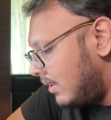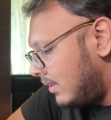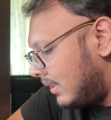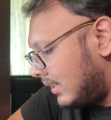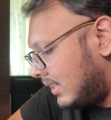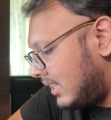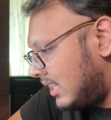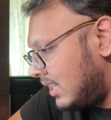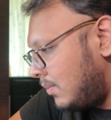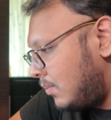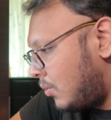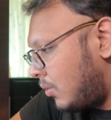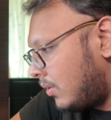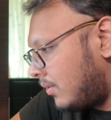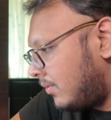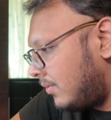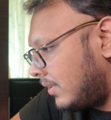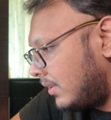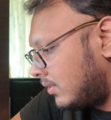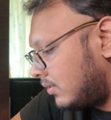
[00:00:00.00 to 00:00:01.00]
The keyboard
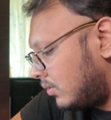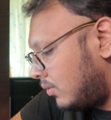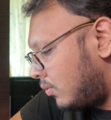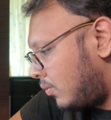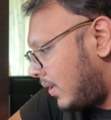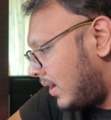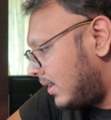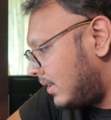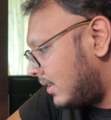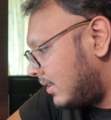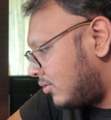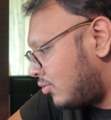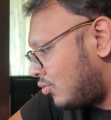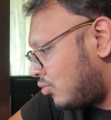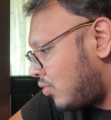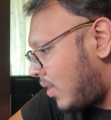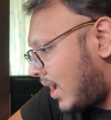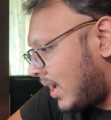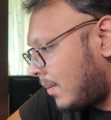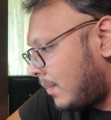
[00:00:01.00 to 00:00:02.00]
feels great. The
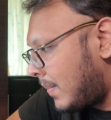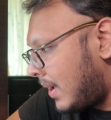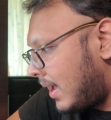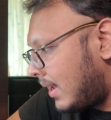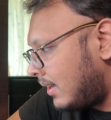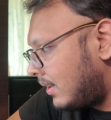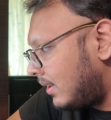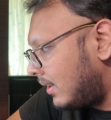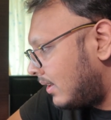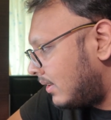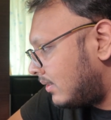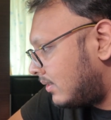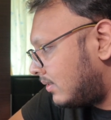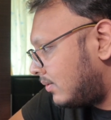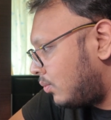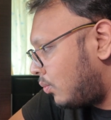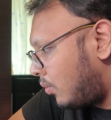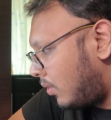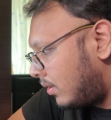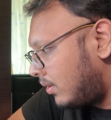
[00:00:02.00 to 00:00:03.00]
trackpad
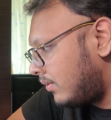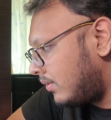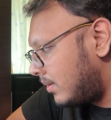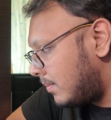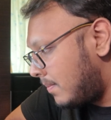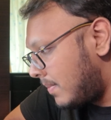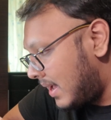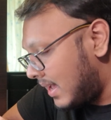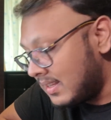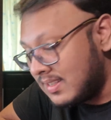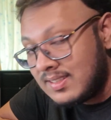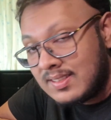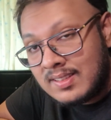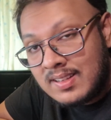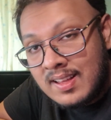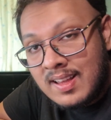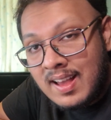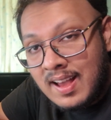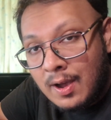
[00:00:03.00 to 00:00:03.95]
is one of the best